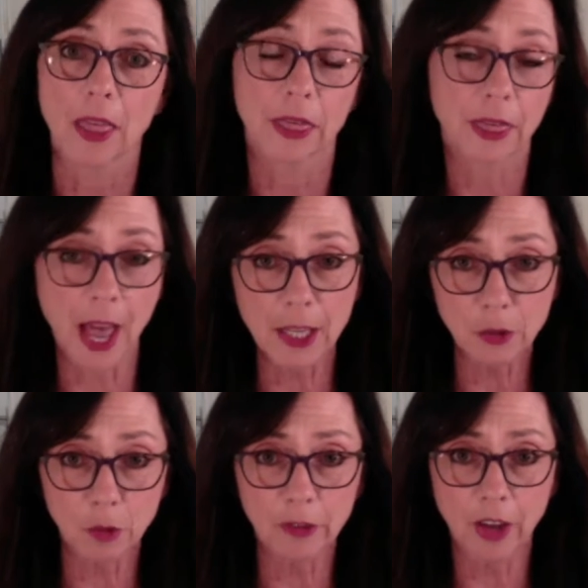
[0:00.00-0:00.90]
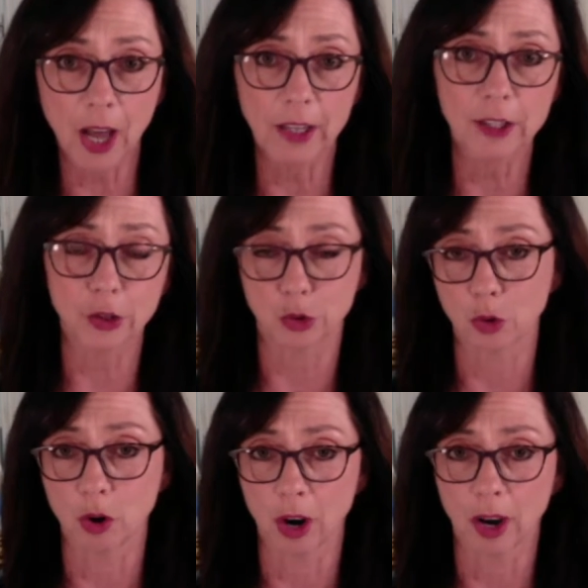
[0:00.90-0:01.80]
that's what we've got in
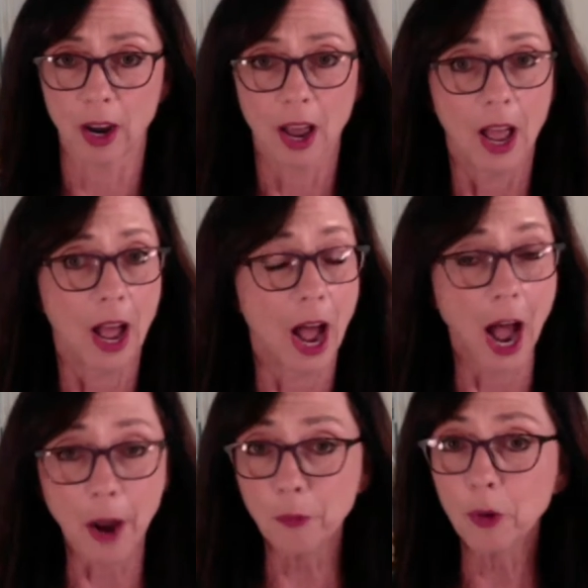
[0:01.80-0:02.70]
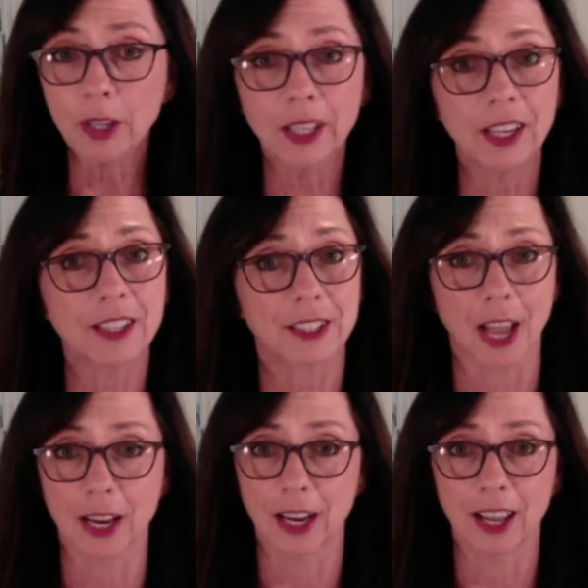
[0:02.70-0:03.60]
store. I'm really
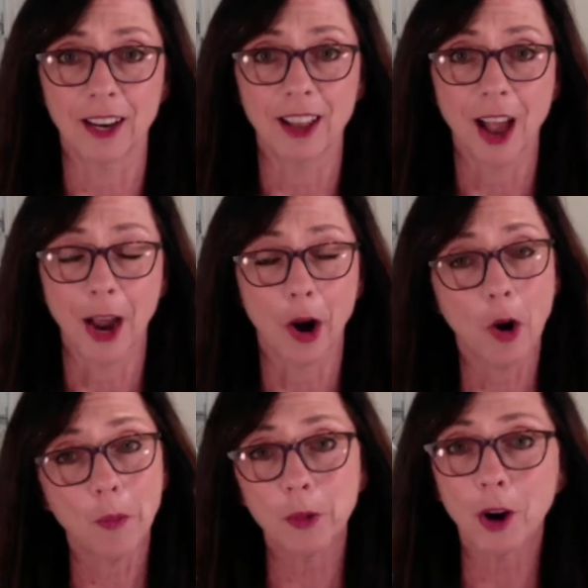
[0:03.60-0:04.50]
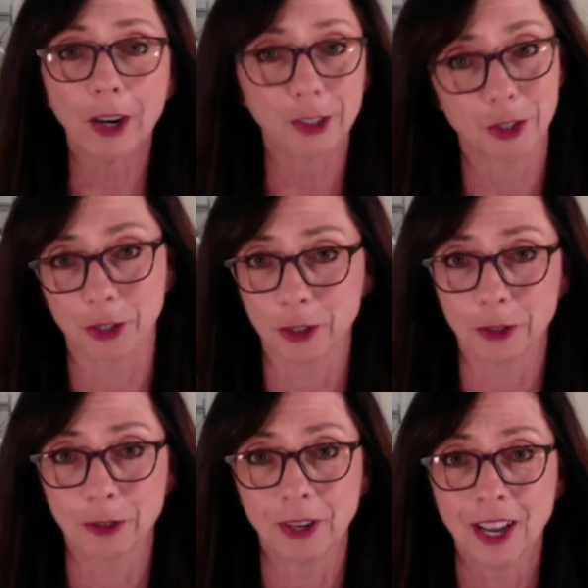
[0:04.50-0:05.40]
excited. I hope you are
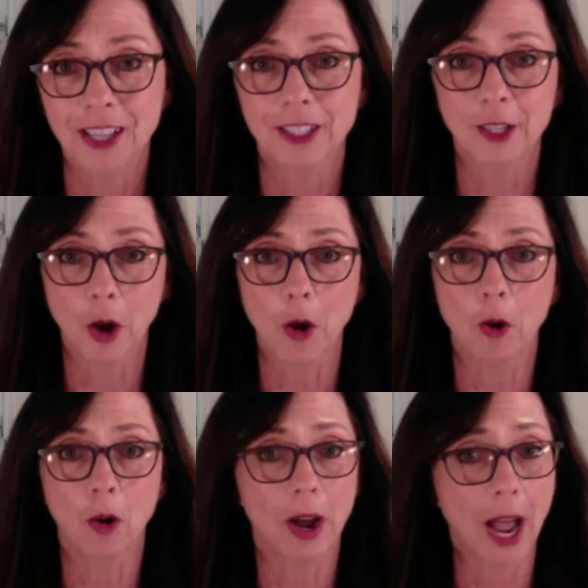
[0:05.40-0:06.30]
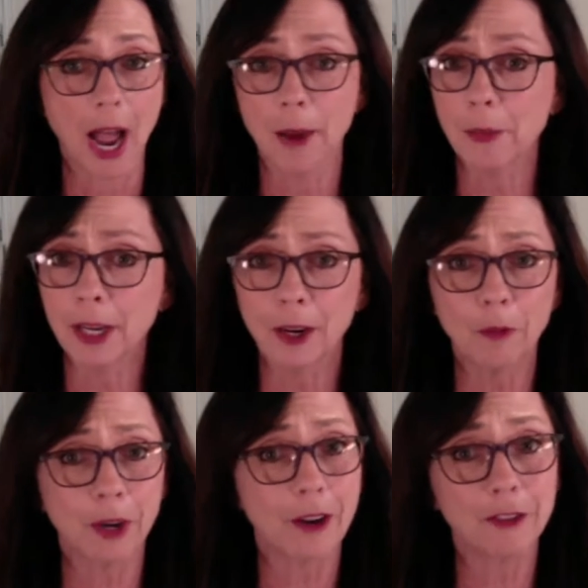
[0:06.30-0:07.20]
too. So I'm
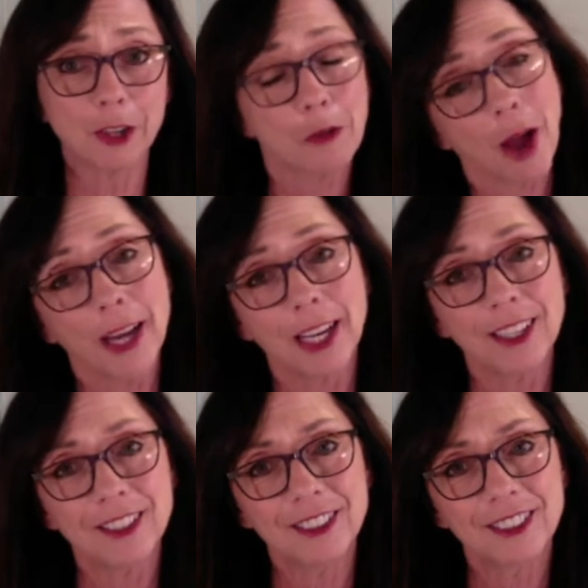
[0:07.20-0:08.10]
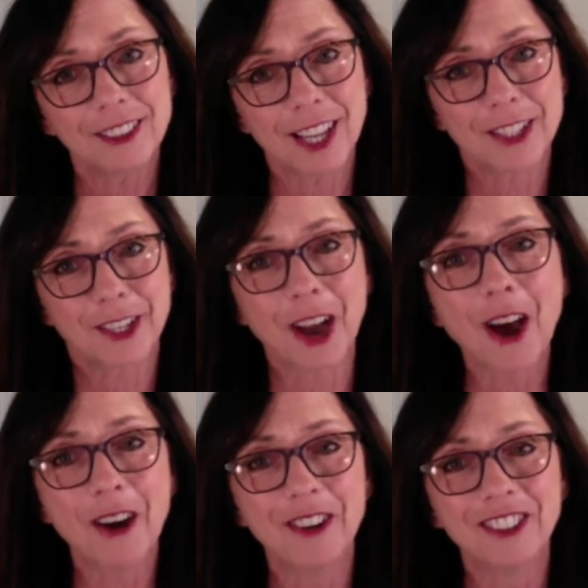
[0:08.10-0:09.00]
here whenever you're ready. Let's
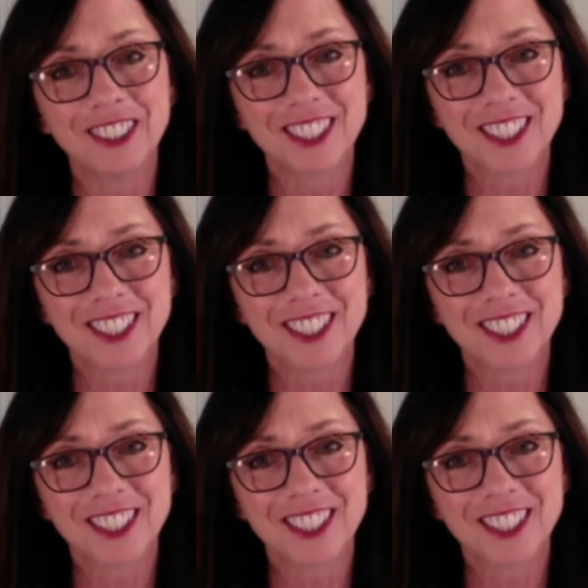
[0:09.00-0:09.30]
go.